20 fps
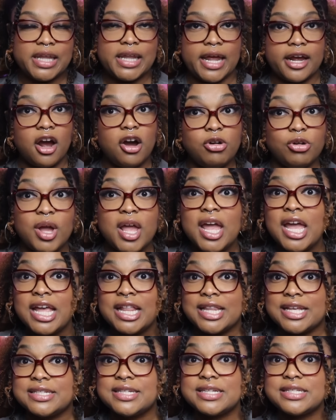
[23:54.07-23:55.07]
Like, oh,
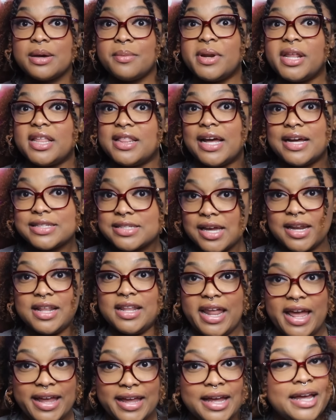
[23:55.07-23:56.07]
this is somebody that's going to
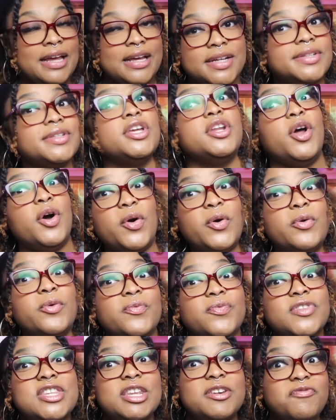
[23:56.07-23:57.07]
like, you know,
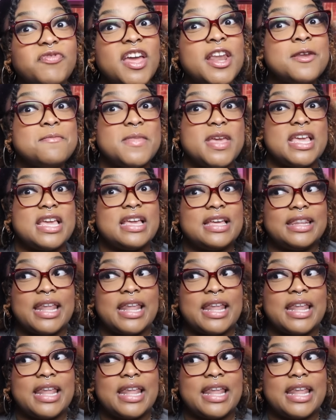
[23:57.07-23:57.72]
defend me.